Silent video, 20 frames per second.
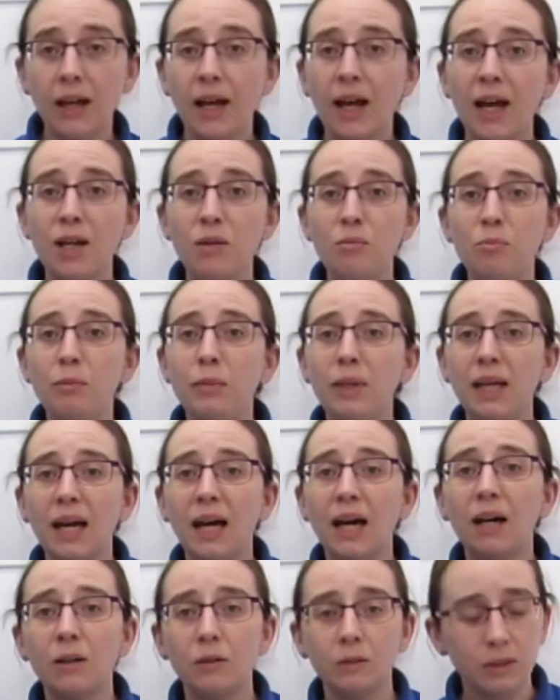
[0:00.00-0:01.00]
and
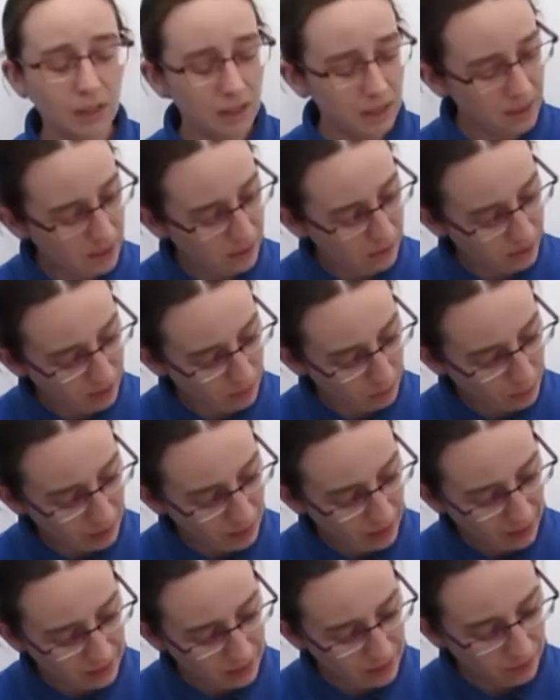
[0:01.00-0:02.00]
meowed until someone
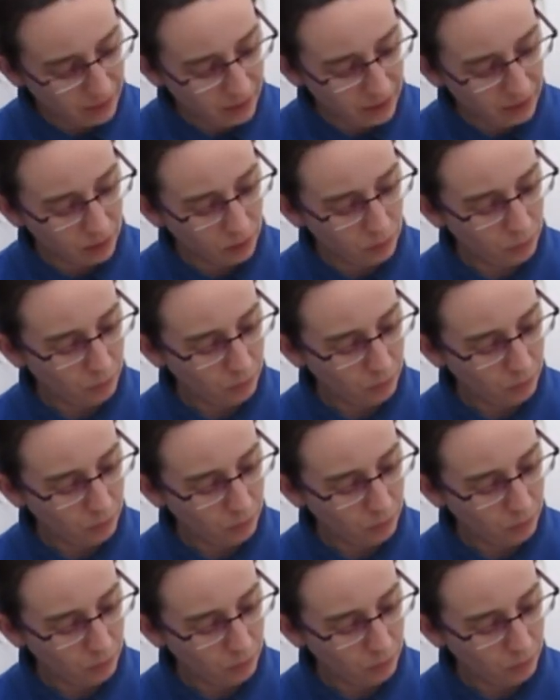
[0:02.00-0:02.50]
let her in.